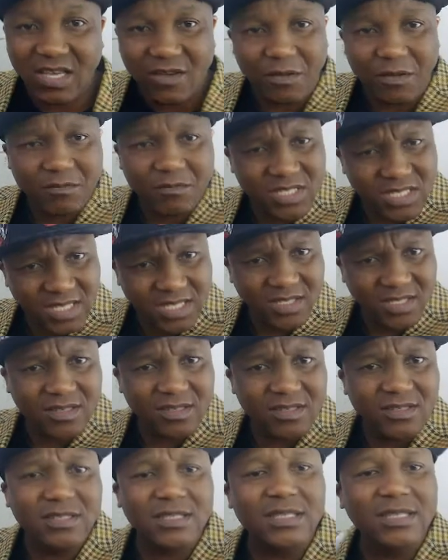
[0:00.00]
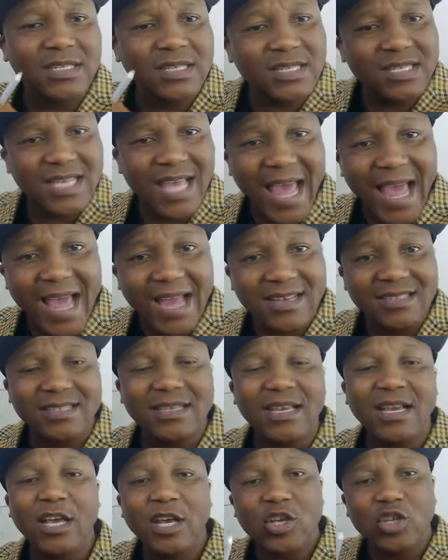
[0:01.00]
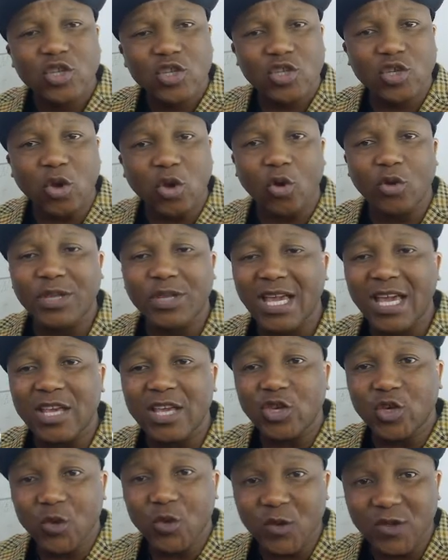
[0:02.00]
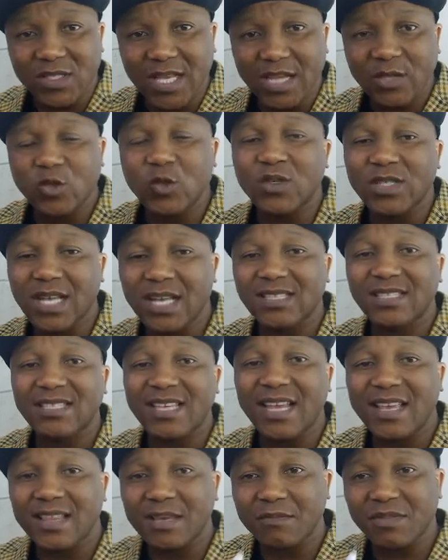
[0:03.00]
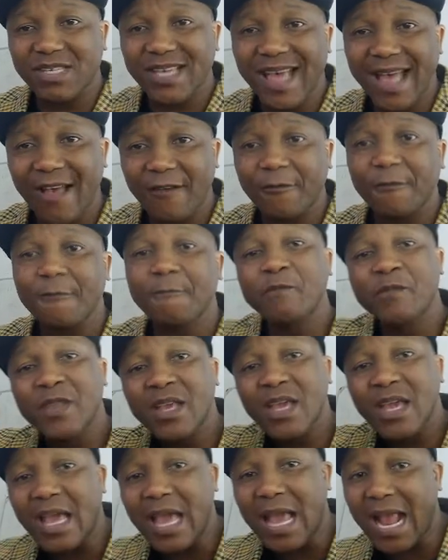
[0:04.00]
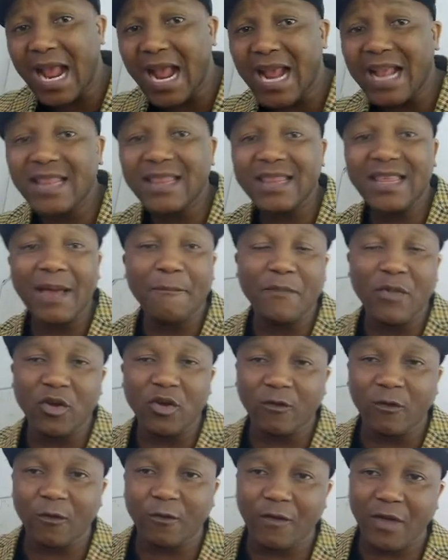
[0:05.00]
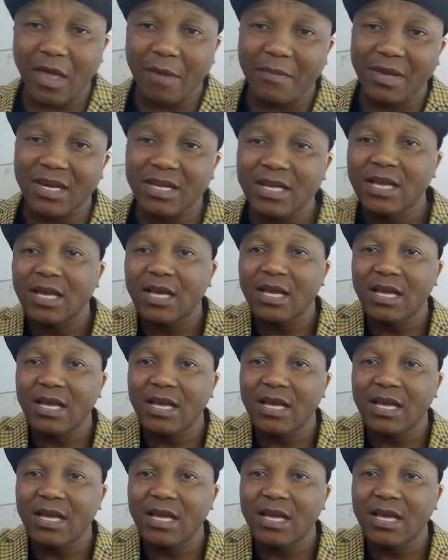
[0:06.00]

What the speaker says: Give them skills, sets, so they can use that to sustain themselves and their beautiful talent.